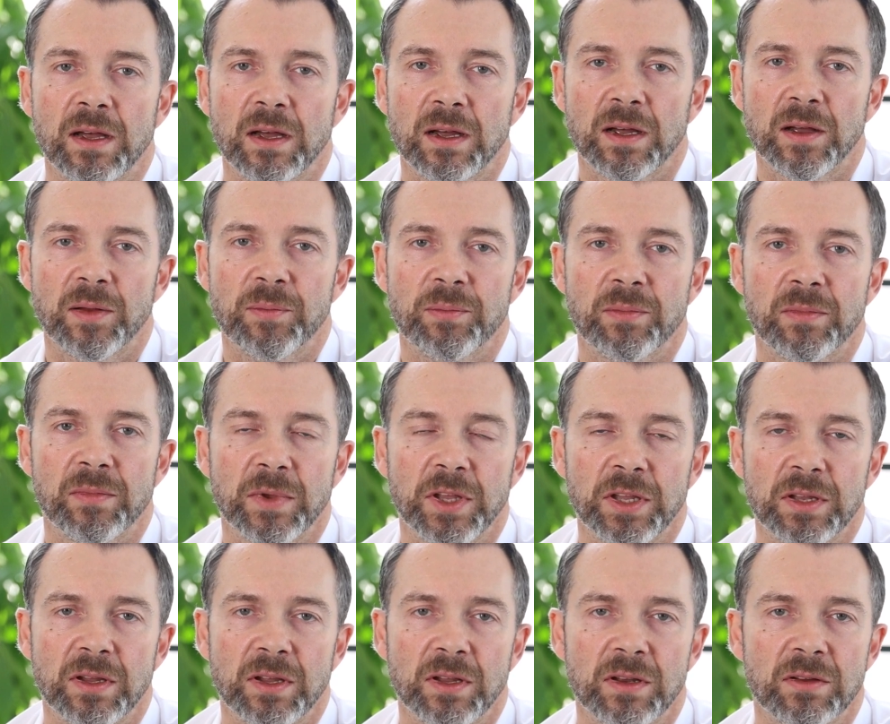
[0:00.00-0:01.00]

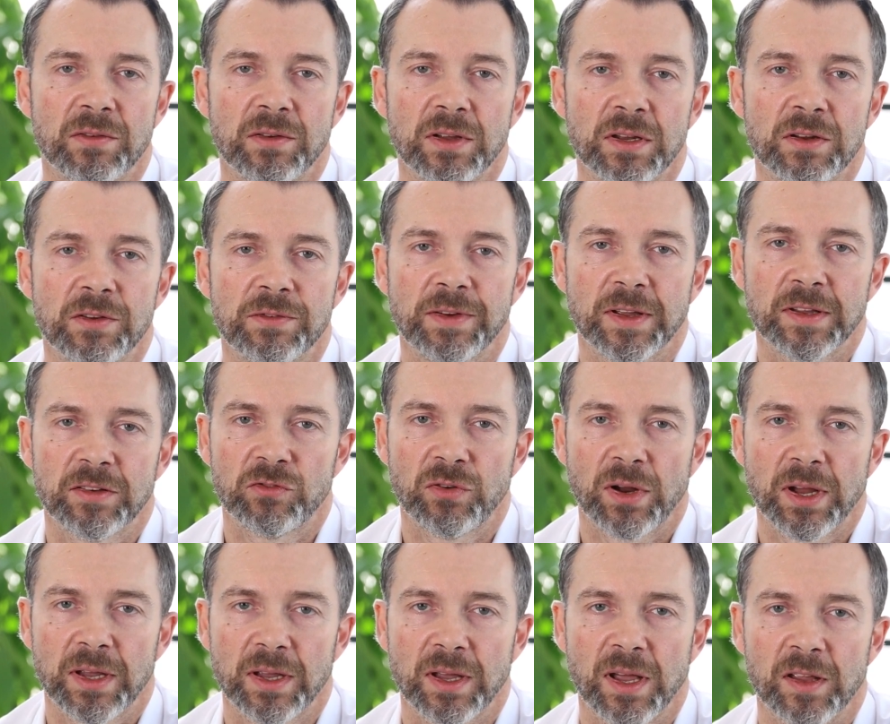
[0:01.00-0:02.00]
in a fast
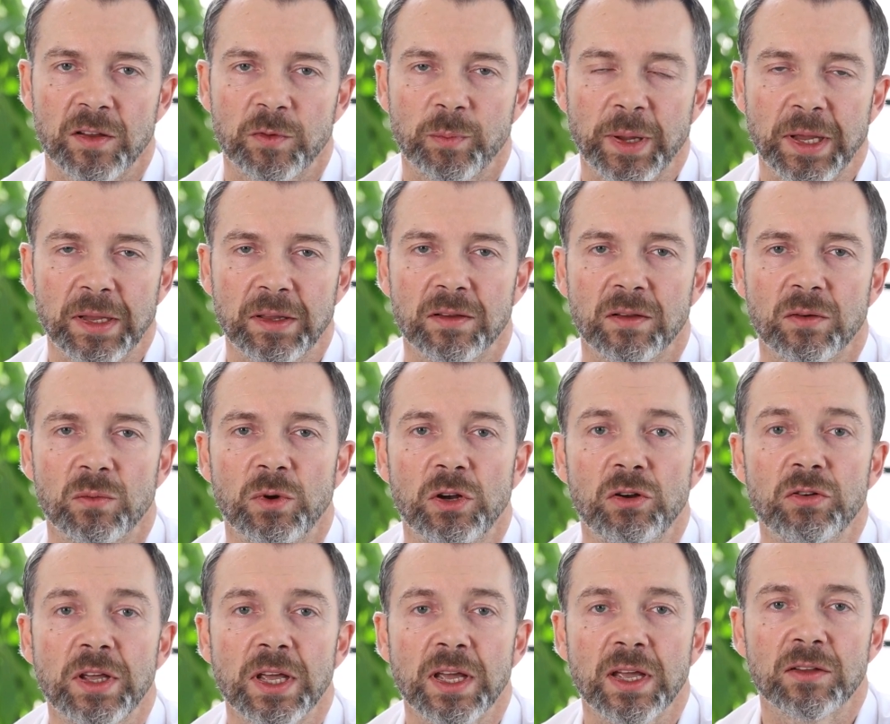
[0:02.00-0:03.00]
track aspect.
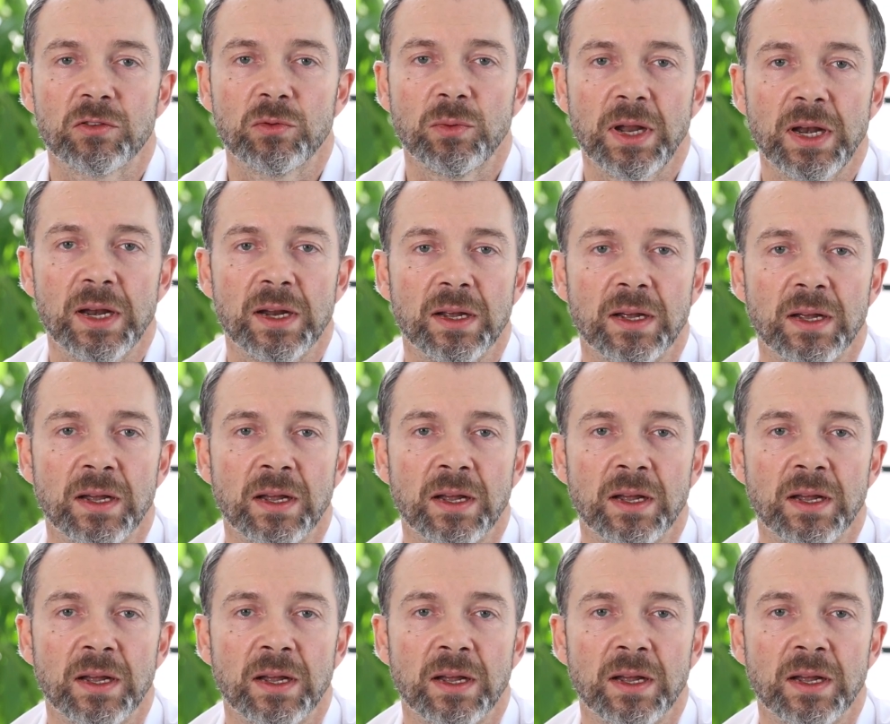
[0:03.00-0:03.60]
We're looking as well